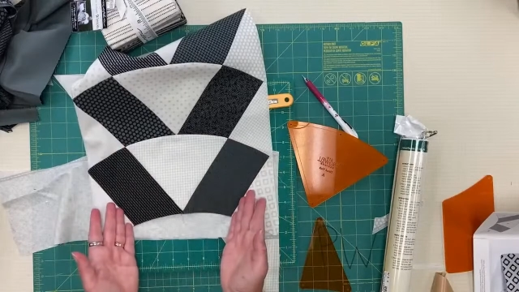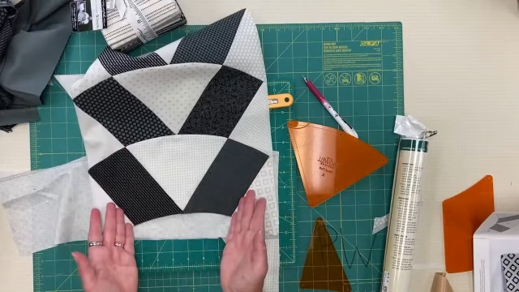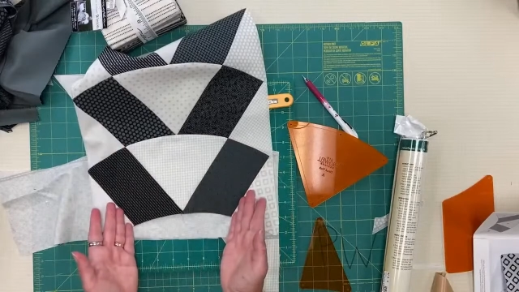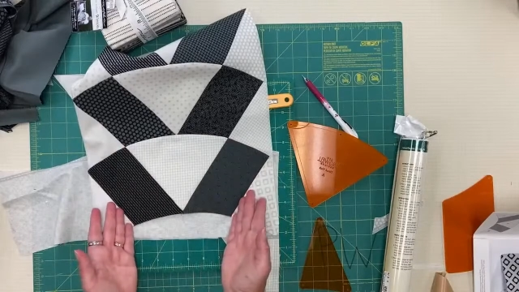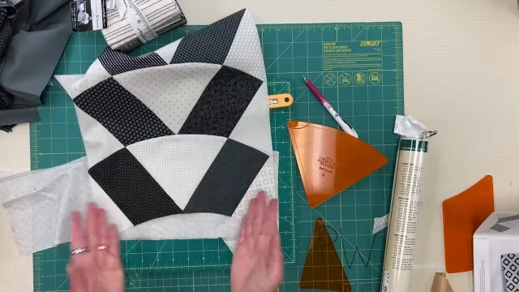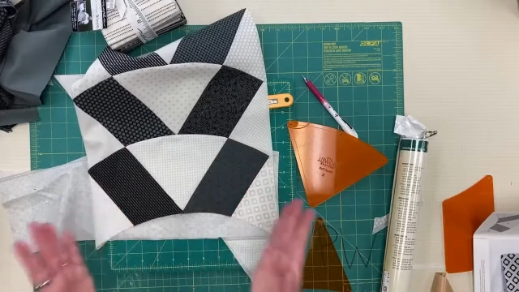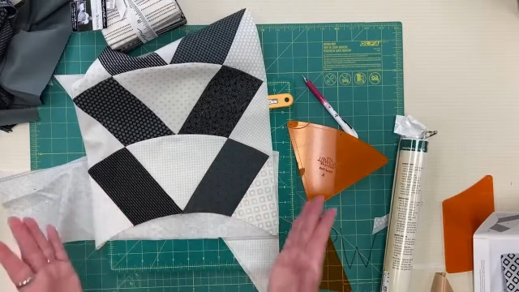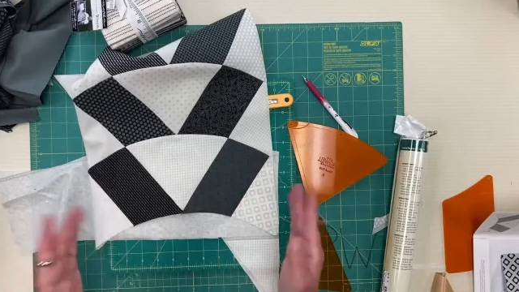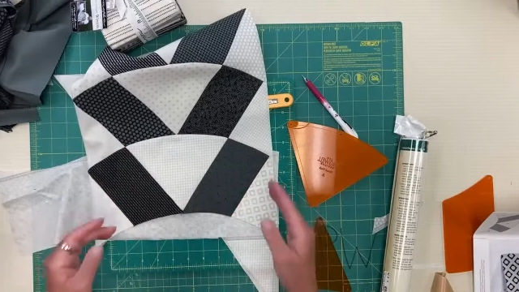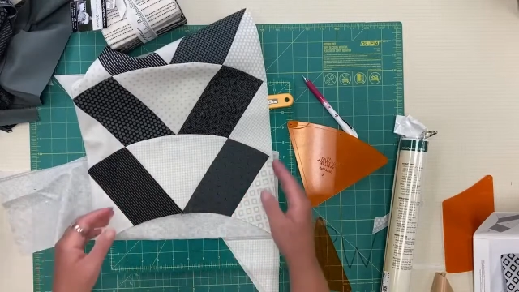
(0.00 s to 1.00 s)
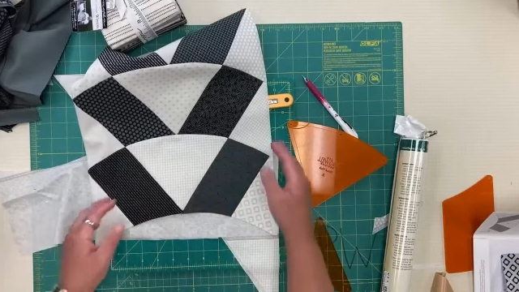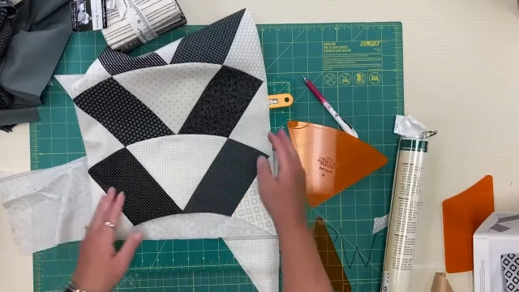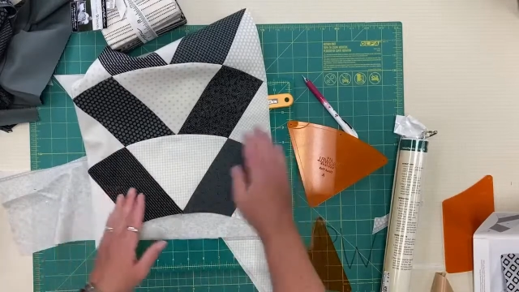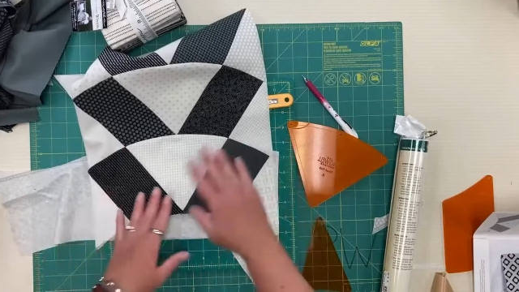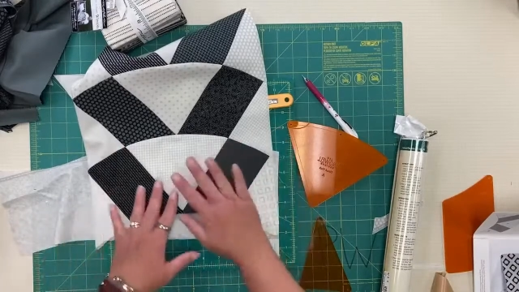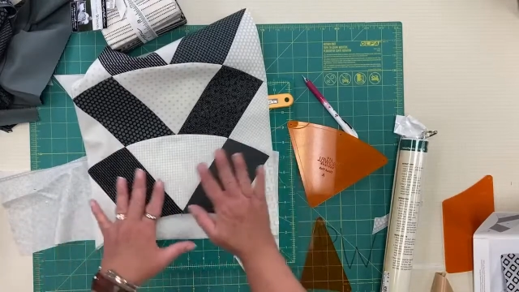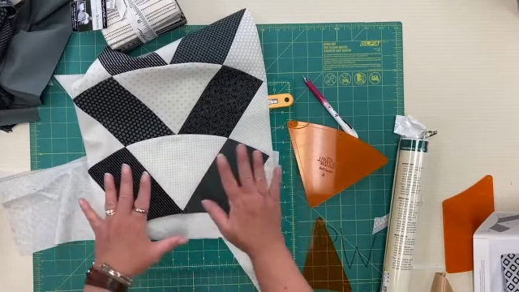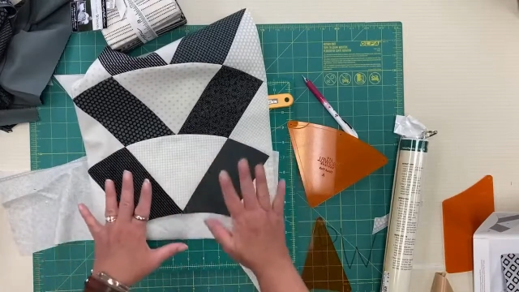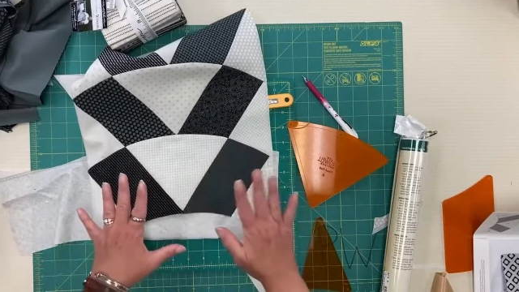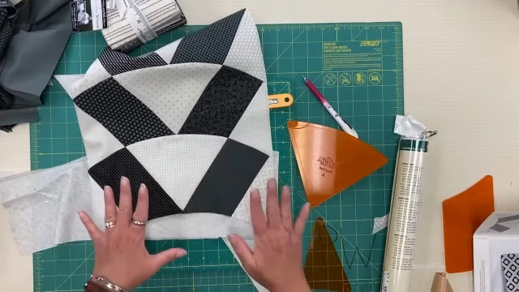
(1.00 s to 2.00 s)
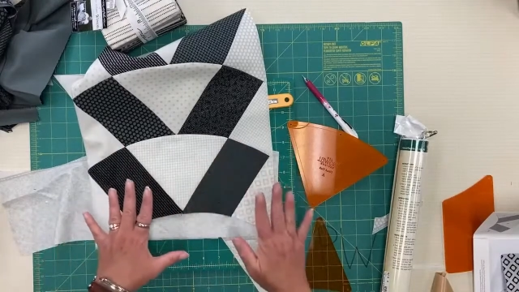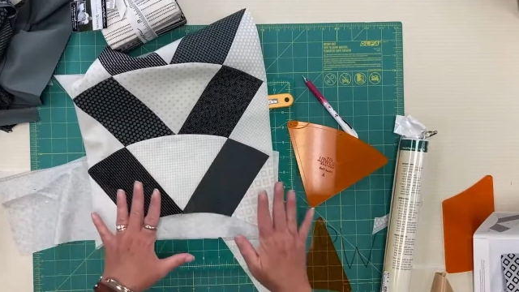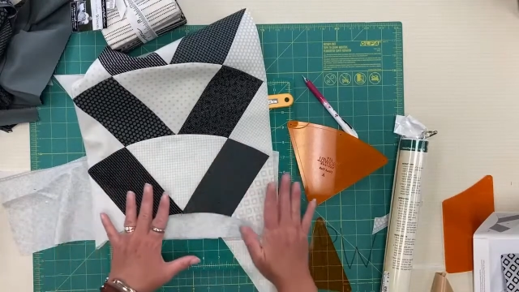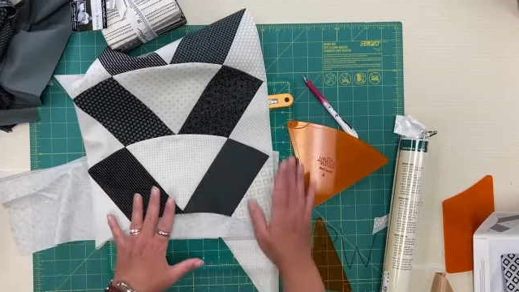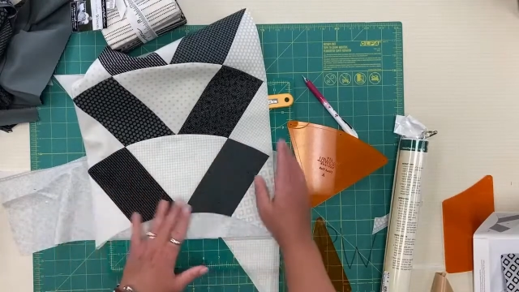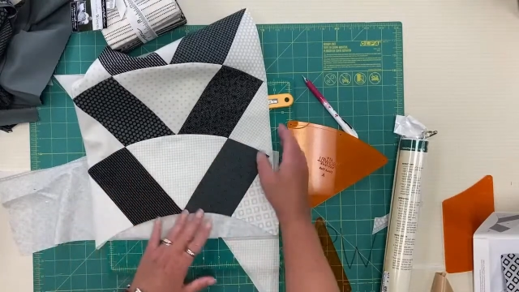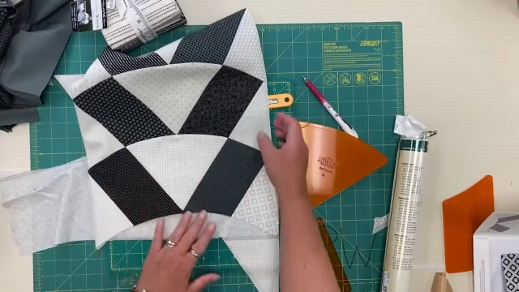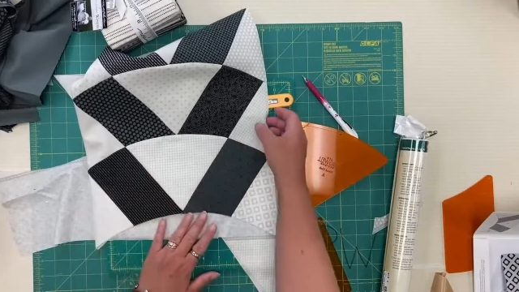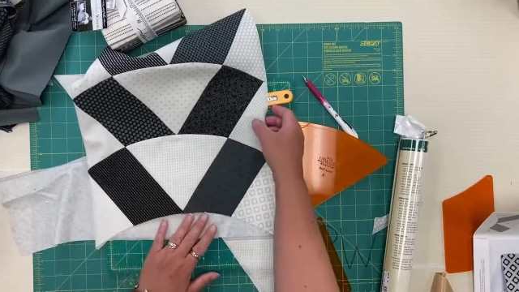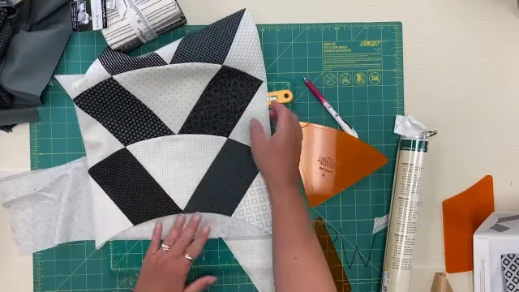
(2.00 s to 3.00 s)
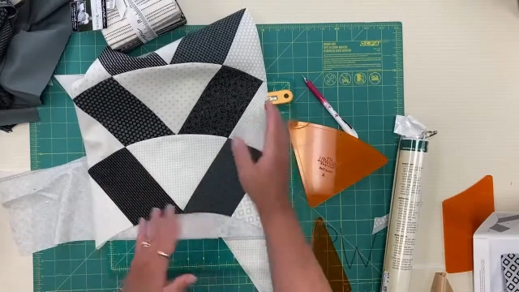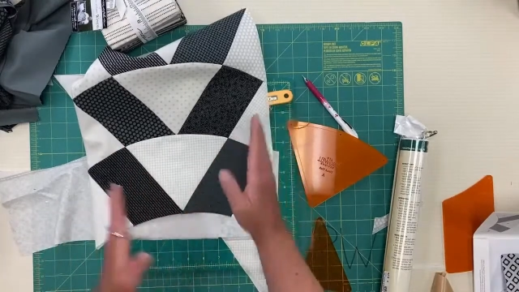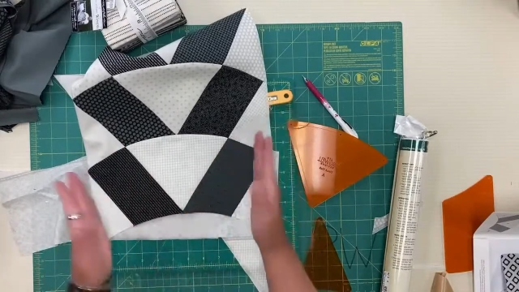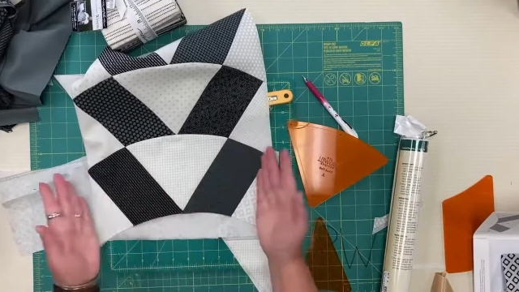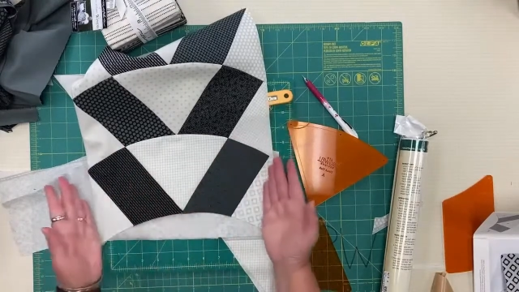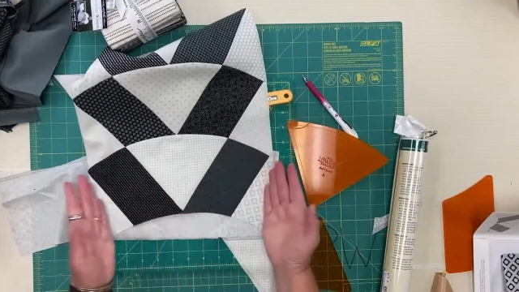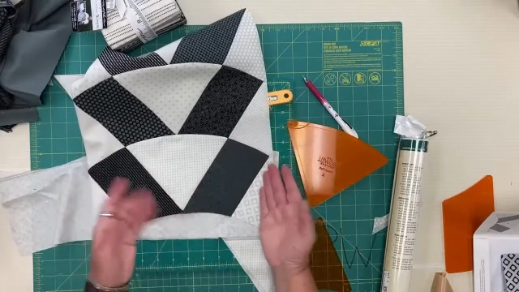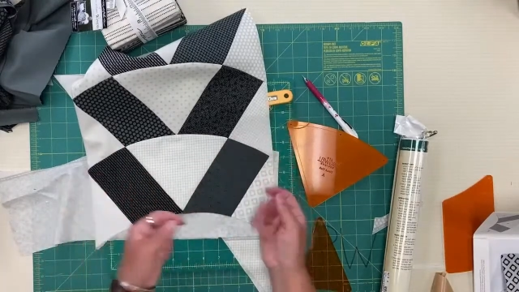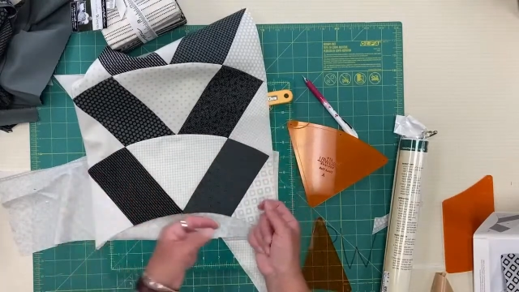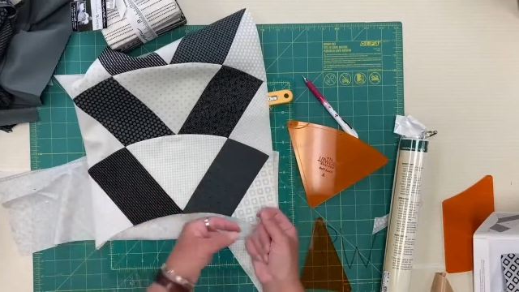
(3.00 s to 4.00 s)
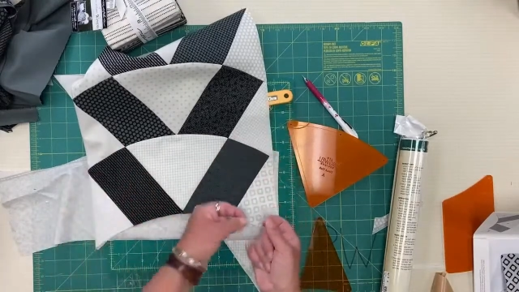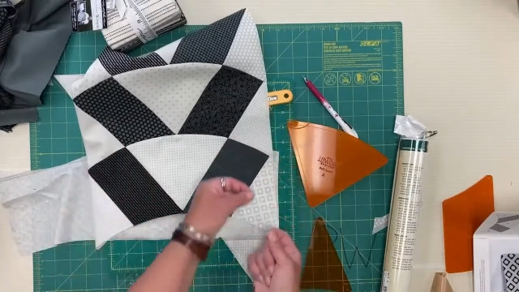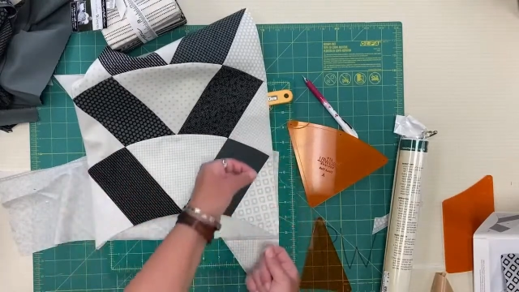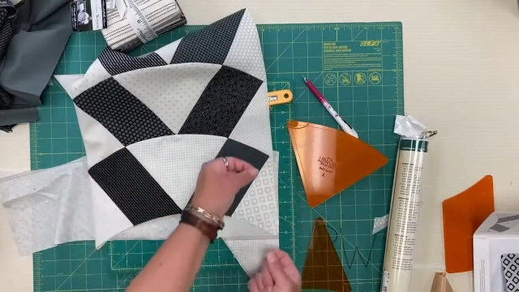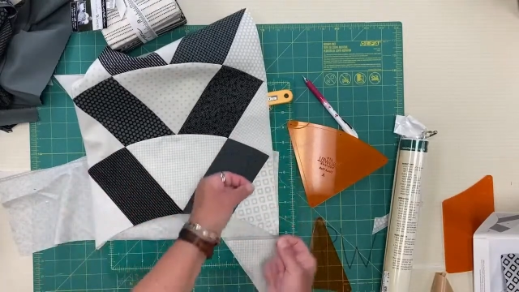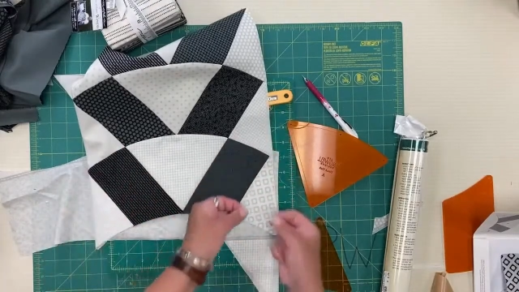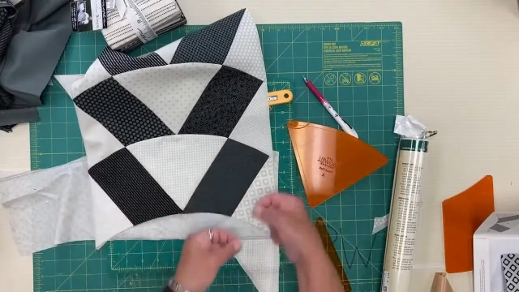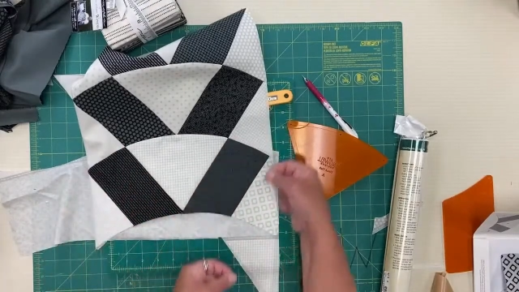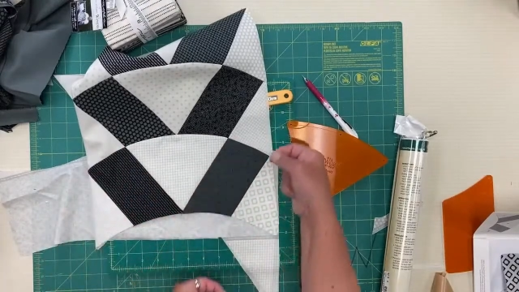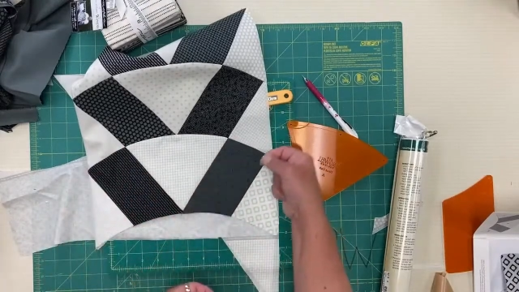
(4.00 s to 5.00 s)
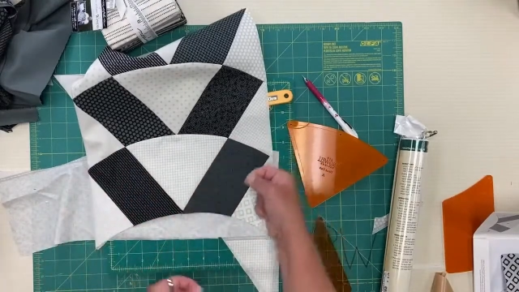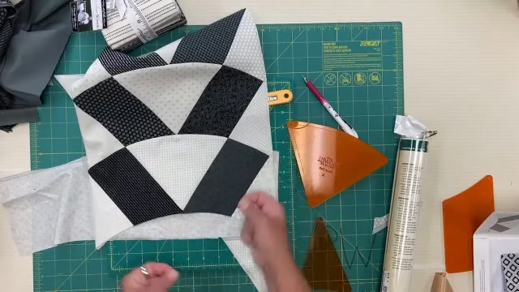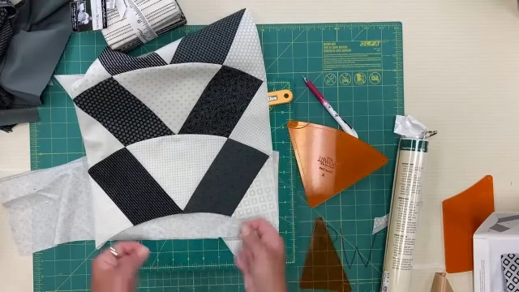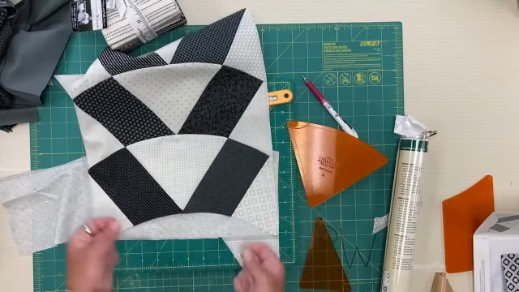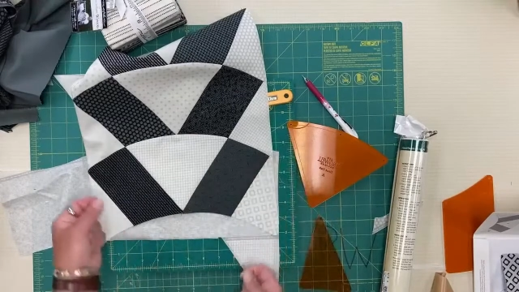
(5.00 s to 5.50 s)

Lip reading: [unreadable: no face in view]